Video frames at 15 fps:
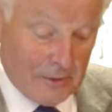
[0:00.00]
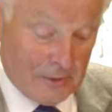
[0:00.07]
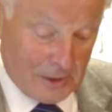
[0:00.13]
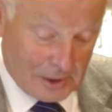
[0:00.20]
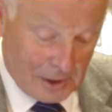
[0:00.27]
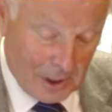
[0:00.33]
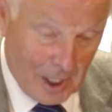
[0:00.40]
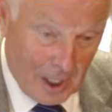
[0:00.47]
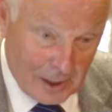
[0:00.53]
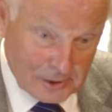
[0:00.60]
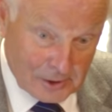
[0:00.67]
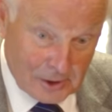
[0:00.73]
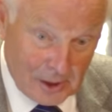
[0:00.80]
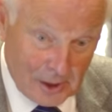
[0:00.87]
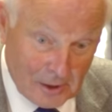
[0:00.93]
This
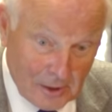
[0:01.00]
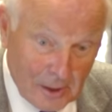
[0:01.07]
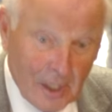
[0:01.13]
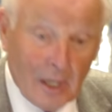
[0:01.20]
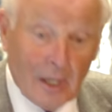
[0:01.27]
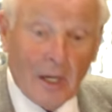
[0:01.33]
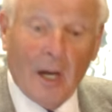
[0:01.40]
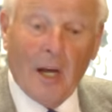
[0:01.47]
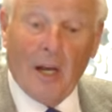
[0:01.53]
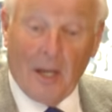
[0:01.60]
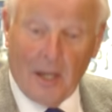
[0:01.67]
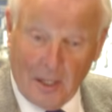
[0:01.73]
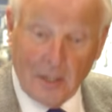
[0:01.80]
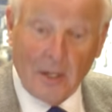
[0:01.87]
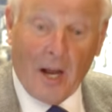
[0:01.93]
lasted
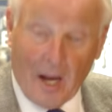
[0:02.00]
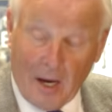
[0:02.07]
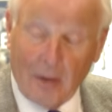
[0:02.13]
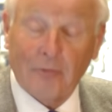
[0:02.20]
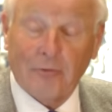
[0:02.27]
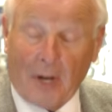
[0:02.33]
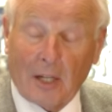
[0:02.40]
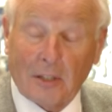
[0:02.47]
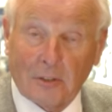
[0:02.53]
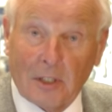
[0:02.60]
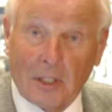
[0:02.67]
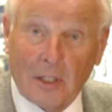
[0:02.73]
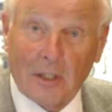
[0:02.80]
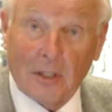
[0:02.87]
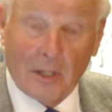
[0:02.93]
in our
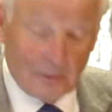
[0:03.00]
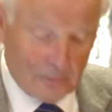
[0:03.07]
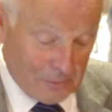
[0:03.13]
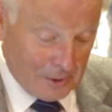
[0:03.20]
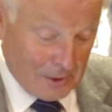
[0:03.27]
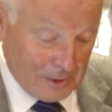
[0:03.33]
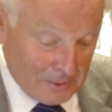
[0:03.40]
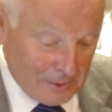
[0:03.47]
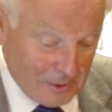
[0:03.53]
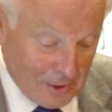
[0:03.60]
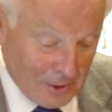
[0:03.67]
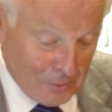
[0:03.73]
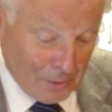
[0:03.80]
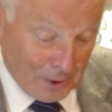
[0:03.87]
factory and with, you know,